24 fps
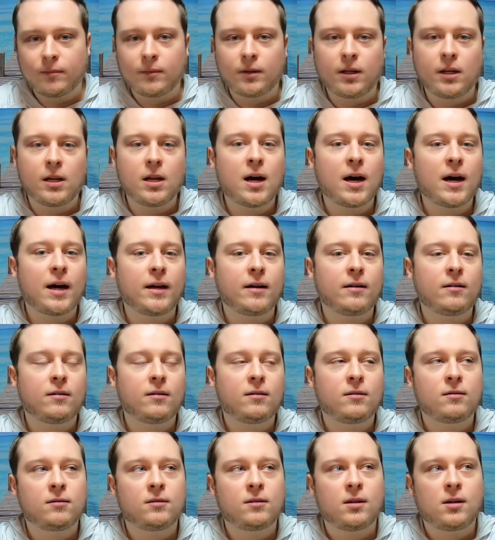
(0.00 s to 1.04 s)
Not
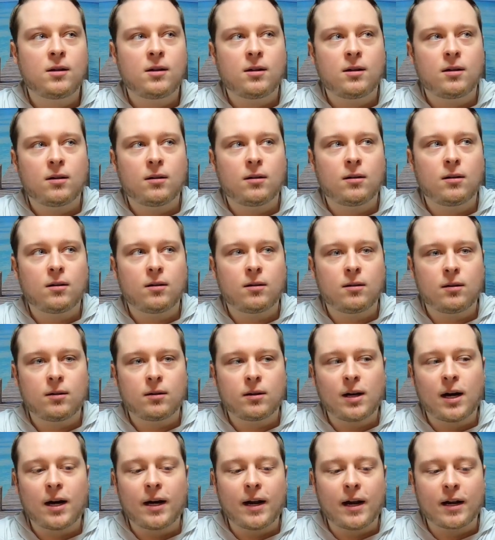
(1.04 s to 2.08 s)

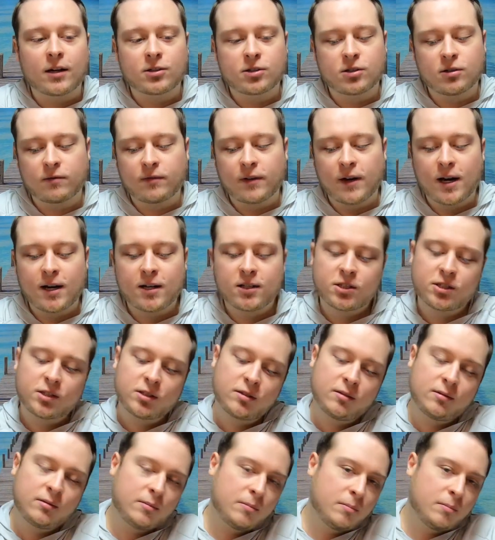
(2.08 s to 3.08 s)
extra fast,